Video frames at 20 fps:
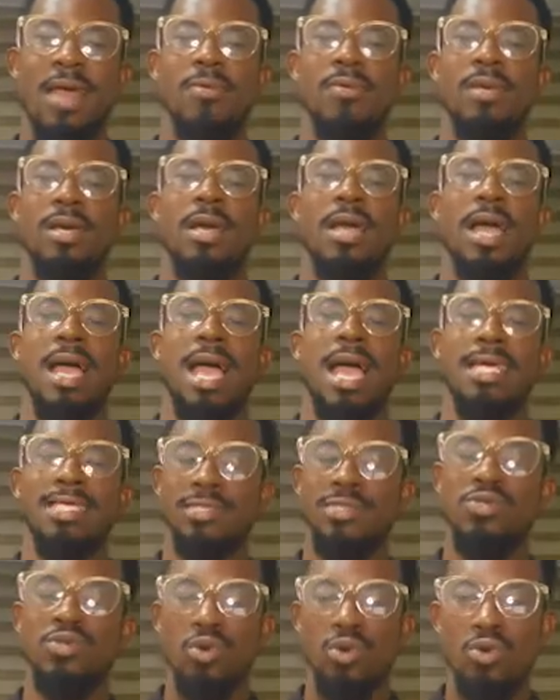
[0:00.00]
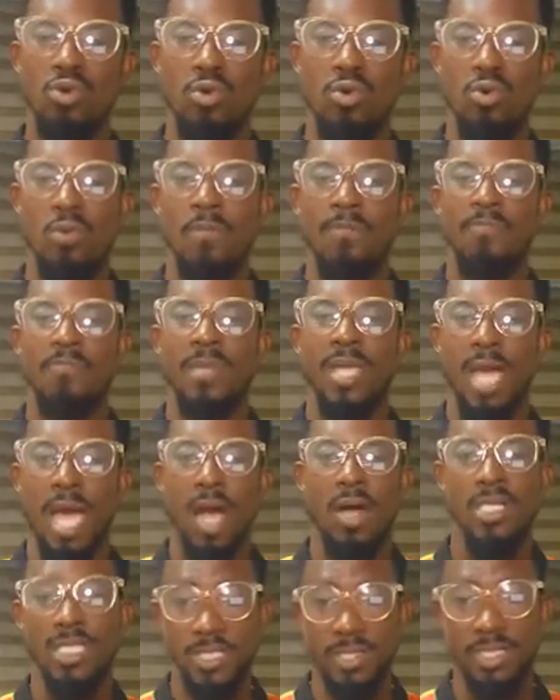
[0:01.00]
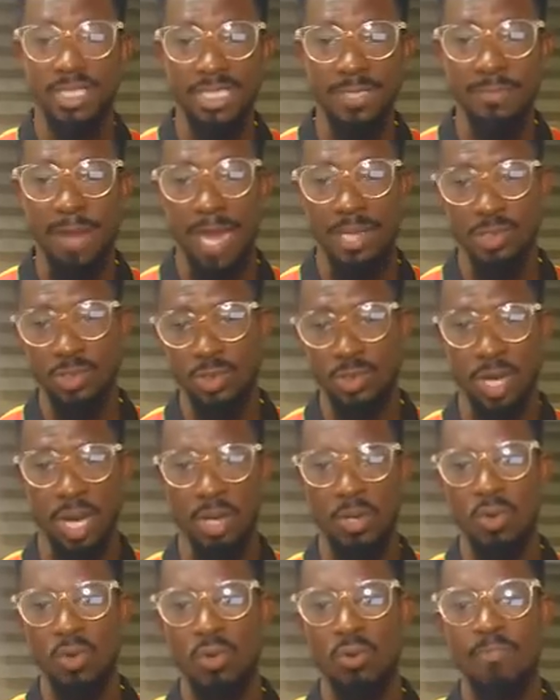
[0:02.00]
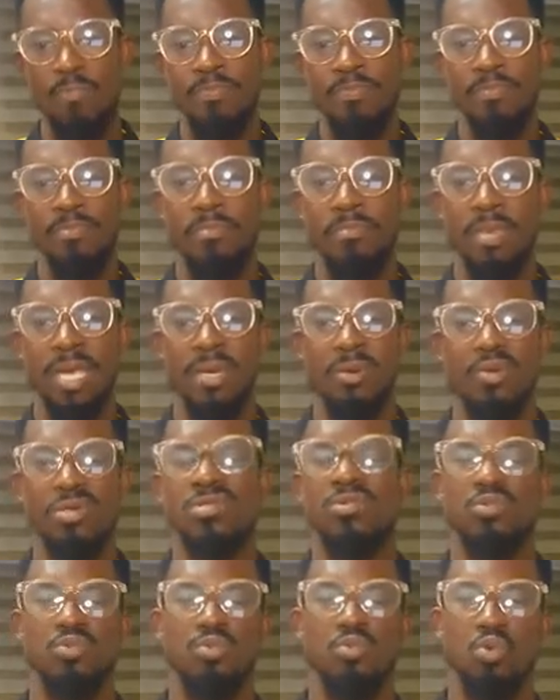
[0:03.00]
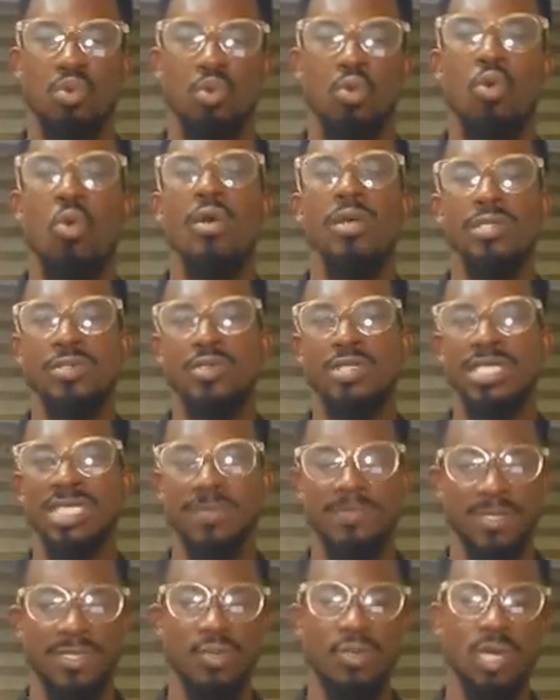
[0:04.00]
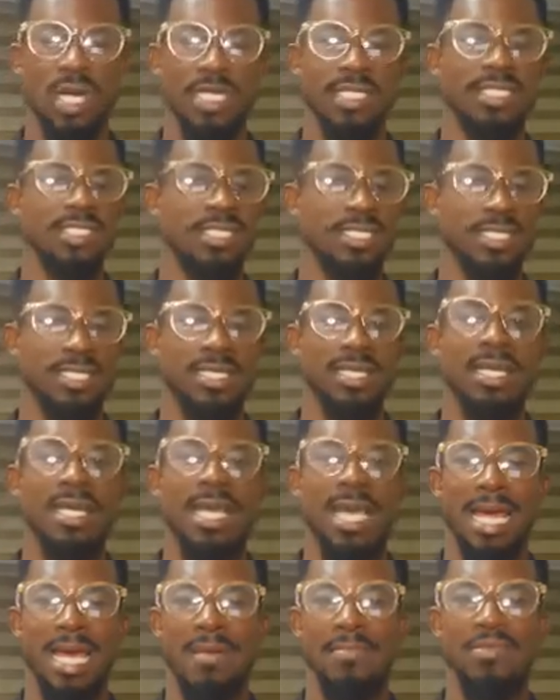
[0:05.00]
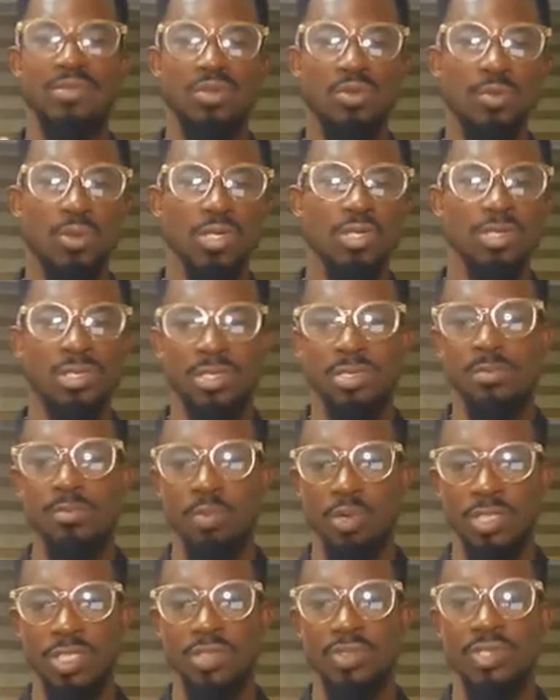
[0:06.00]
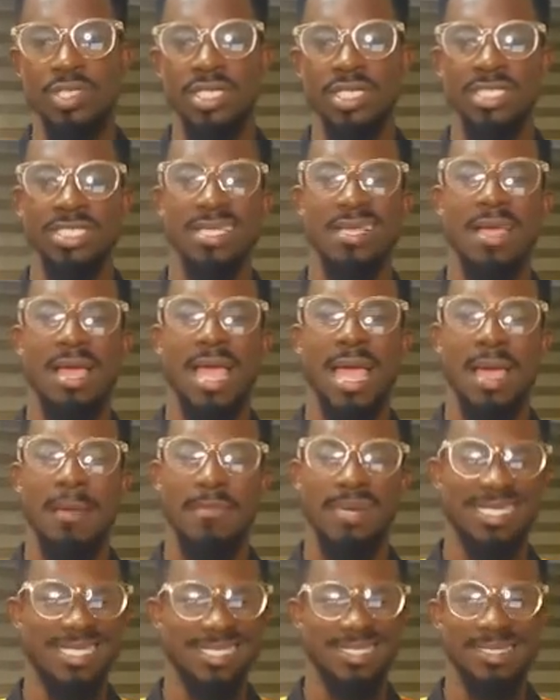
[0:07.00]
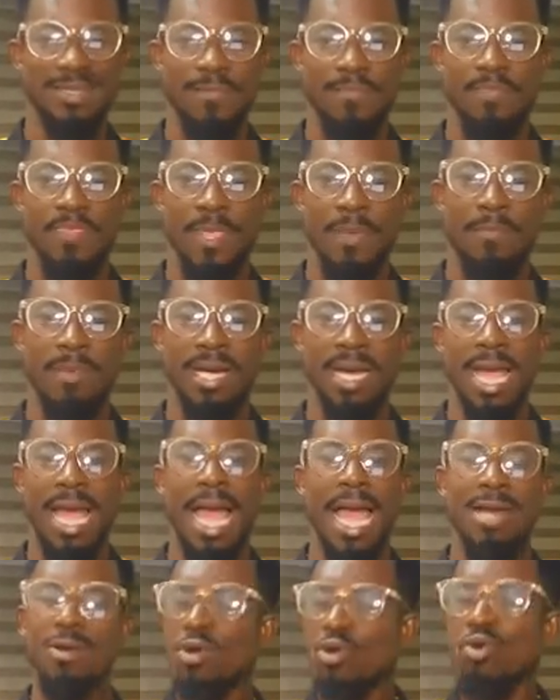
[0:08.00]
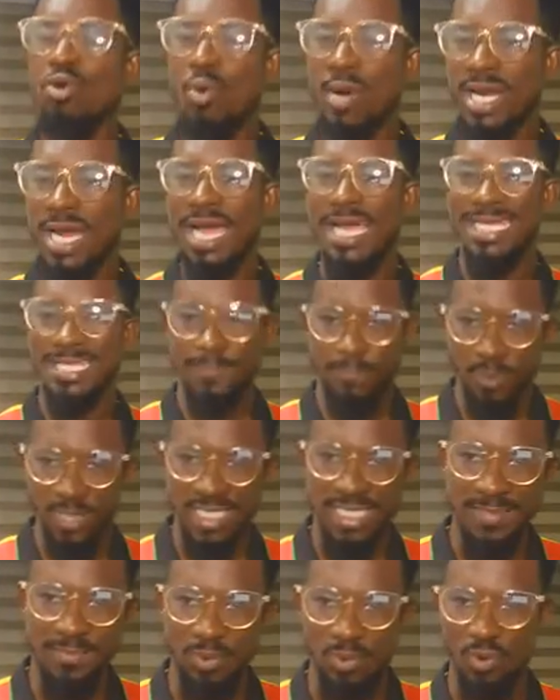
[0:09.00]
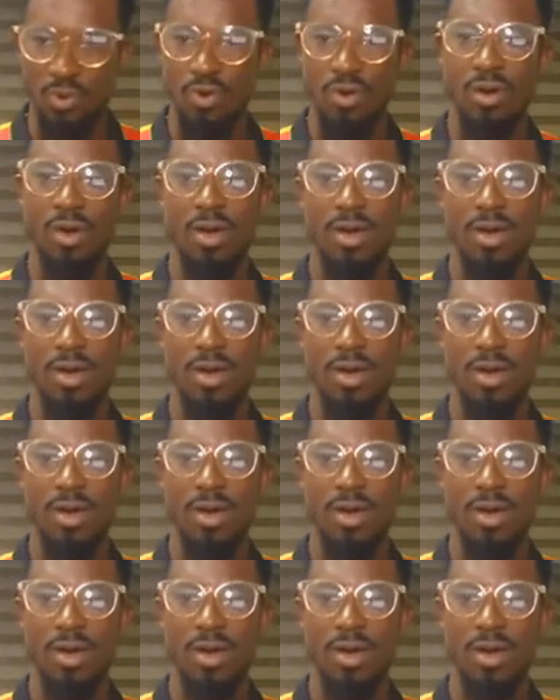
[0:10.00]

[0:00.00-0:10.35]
I still don't know how Chelsea might struggle and what will go into this particular decision, and I'm still monitoring it. But I don't know whether it's possible